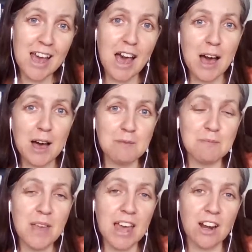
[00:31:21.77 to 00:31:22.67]

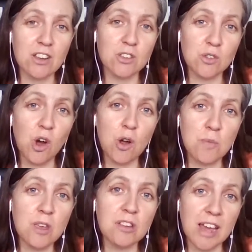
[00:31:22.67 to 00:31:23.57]
And I do hope
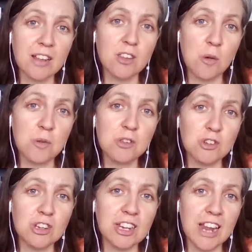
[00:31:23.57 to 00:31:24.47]
that you take the
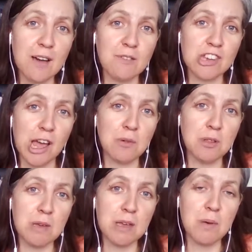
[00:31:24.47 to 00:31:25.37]
opportunity to have a chat with
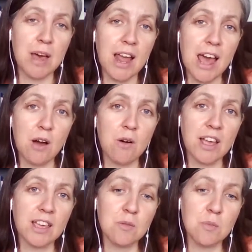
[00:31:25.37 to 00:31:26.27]
me about how I
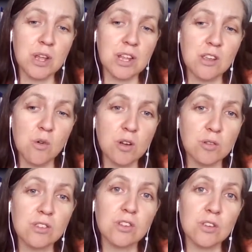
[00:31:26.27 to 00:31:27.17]
can bring the
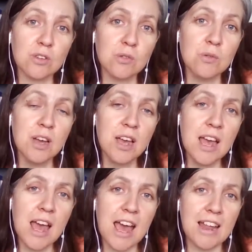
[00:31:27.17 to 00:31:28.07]
oils to you,
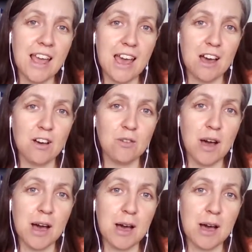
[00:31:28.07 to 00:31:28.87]
and how